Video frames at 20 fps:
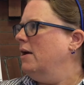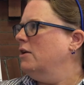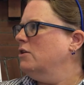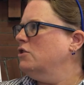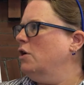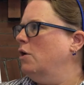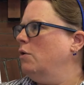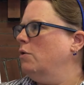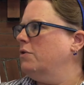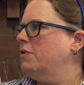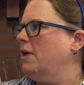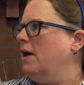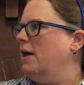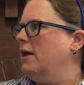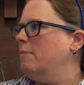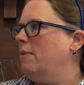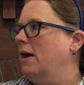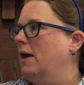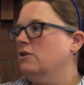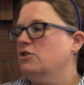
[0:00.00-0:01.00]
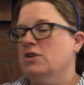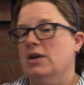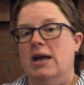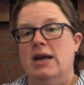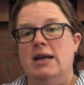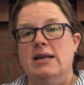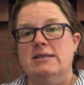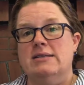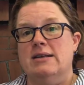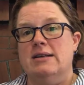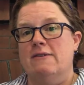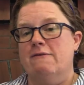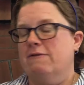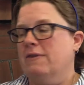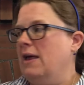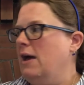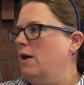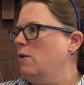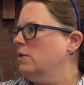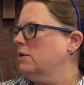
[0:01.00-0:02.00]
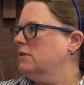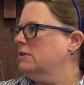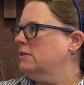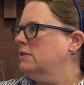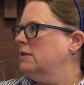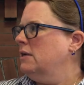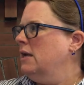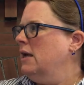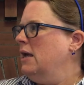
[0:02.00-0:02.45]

Toad thought about giant sunflowers.